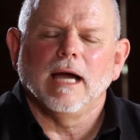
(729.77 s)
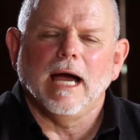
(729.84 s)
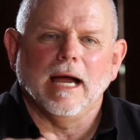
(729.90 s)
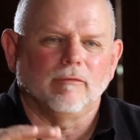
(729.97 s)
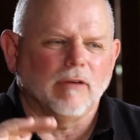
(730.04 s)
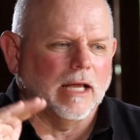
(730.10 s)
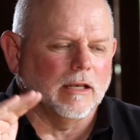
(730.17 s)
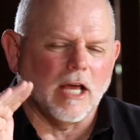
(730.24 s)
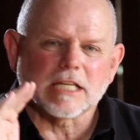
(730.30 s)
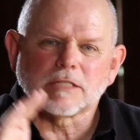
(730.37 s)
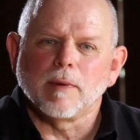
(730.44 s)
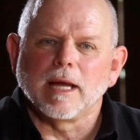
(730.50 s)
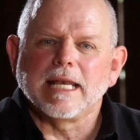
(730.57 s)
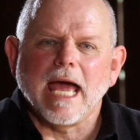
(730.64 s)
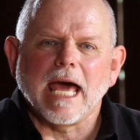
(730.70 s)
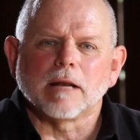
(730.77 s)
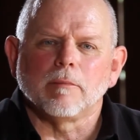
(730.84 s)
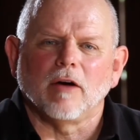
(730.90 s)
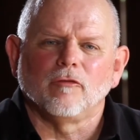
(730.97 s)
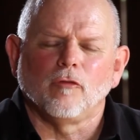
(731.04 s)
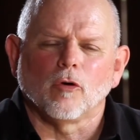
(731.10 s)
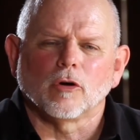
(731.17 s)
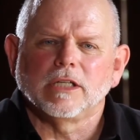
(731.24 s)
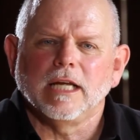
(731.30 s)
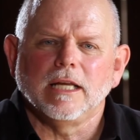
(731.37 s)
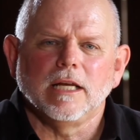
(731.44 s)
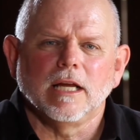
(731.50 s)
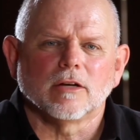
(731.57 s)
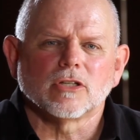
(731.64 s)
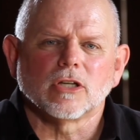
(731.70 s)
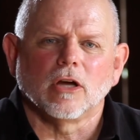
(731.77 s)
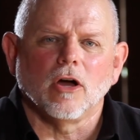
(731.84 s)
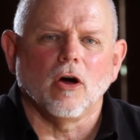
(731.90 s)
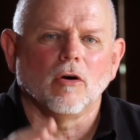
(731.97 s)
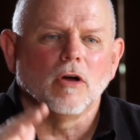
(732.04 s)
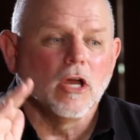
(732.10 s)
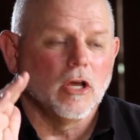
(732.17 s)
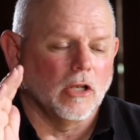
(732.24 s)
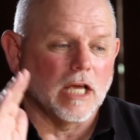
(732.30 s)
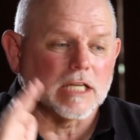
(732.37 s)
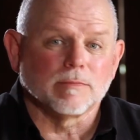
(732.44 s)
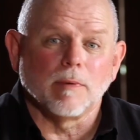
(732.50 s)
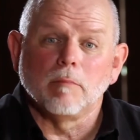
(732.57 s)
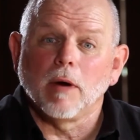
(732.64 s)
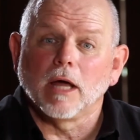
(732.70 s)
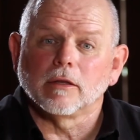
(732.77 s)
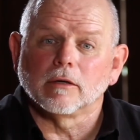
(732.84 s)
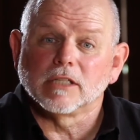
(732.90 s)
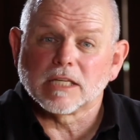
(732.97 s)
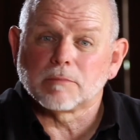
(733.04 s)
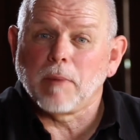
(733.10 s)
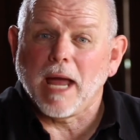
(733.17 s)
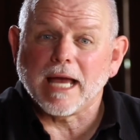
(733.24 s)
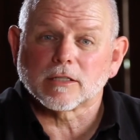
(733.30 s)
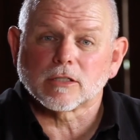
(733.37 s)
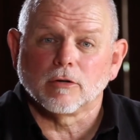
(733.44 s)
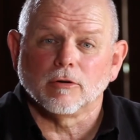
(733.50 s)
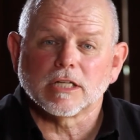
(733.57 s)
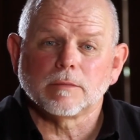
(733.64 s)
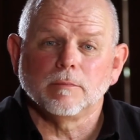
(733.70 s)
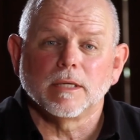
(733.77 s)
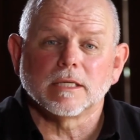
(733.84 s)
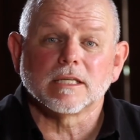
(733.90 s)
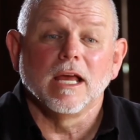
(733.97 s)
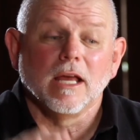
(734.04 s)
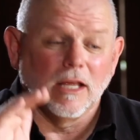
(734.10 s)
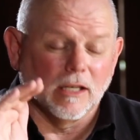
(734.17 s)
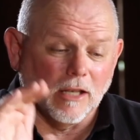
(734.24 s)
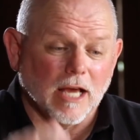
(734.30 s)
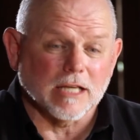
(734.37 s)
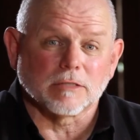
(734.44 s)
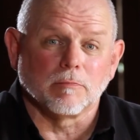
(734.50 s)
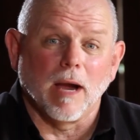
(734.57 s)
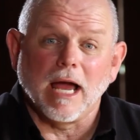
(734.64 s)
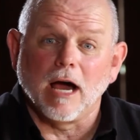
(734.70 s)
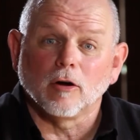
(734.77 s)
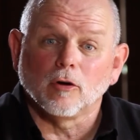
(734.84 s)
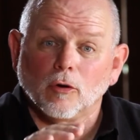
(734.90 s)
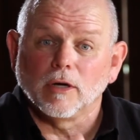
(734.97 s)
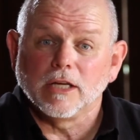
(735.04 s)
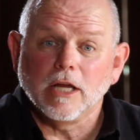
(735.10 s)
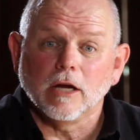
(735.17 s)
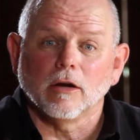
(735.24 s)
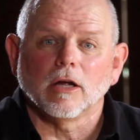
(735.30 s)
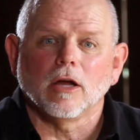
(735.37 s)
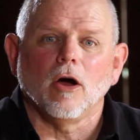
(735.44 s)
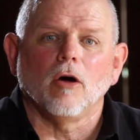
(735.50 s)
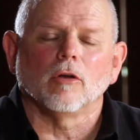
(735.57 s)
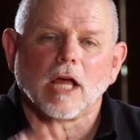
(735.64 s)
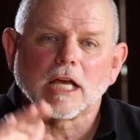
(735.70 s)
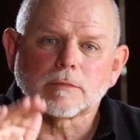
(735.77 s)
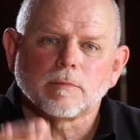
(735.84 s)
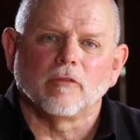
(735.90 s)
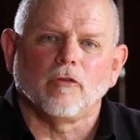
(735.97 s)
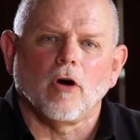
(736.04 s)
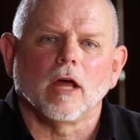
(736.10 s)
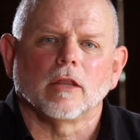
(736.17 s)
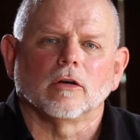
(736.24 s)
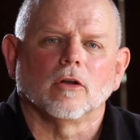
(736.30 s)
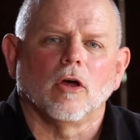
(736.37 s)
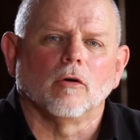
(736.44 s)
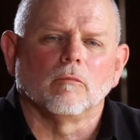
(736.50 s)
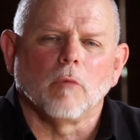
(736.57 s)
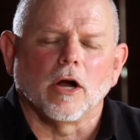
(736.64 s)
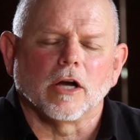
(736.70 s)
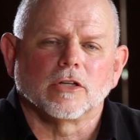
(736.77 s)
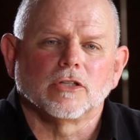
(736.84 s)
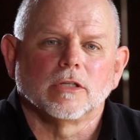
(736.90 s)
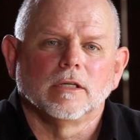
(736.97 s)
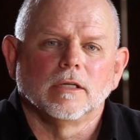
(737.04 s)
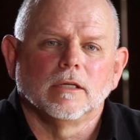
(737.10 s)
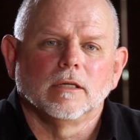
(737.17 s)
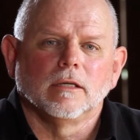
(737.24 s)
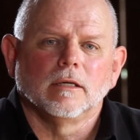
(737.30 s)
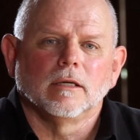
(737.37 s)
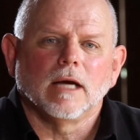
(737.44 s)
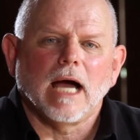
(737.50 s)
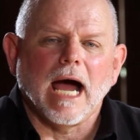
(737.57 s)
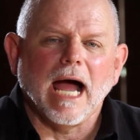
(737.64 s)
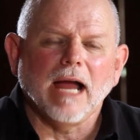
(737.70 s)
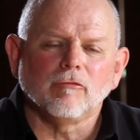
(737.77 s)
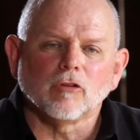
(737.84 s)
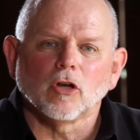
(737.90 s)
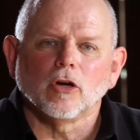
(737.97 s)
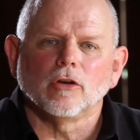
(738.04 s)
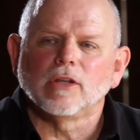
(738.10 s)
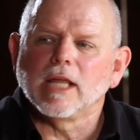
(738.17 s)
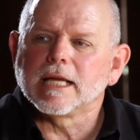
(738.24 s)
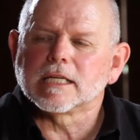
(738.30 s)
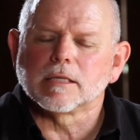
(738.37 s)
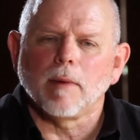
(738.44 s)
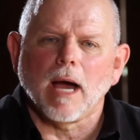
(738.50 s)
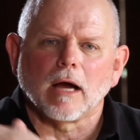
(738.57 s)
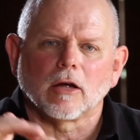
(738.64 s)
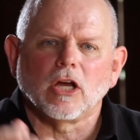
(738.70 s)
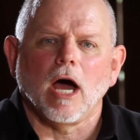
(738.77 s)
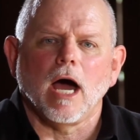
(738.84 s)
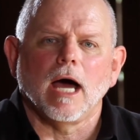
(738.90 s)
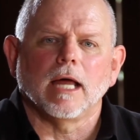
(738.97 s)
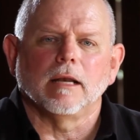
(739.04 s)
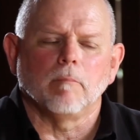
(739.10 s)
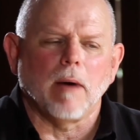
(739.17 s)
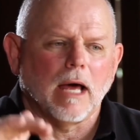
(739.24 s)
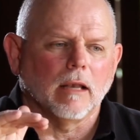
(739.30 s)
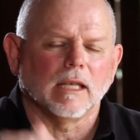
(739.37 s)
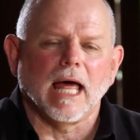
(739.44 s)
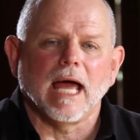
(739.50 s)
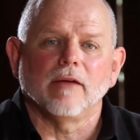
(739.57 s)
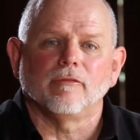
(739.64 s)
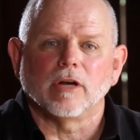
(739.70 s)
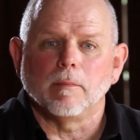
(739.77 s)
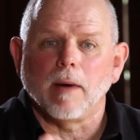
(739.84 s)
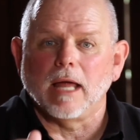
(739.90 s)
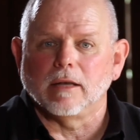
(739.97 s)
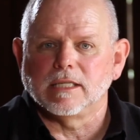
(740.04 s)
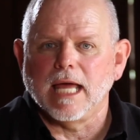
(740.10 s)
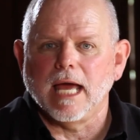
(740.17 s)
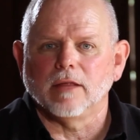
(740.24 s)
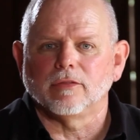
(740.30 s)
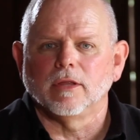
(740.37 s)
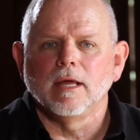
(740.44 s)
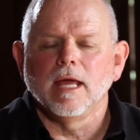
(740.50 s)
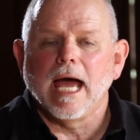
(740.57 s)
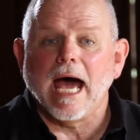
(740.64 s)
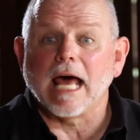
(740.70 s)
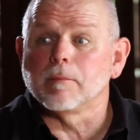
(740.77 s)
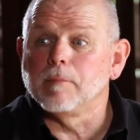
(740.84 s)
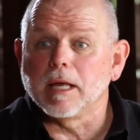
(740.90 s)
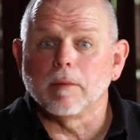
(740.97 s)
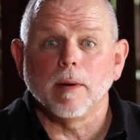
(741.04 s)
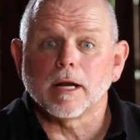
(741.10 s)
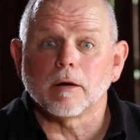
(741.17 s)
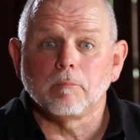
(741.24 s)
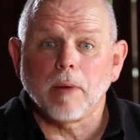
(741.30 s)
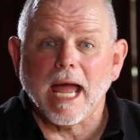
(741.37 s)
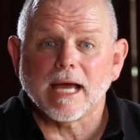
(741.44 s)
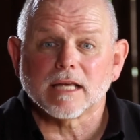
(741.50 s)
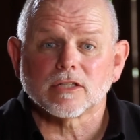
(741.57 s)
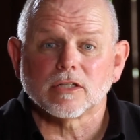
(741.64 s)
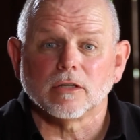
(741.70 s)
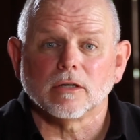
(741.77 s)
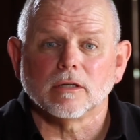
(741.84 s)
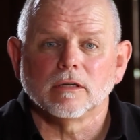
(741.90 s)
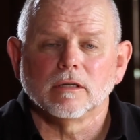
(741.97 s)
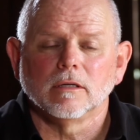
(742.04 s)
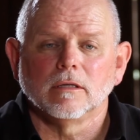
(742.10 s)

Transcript: I lost my dad about 14 years ago, lost my mother this past Christmas, lost my uncle a year ago, lost my father-in-law in March. I've learned things about God, about life, and about death, how to be a better pastor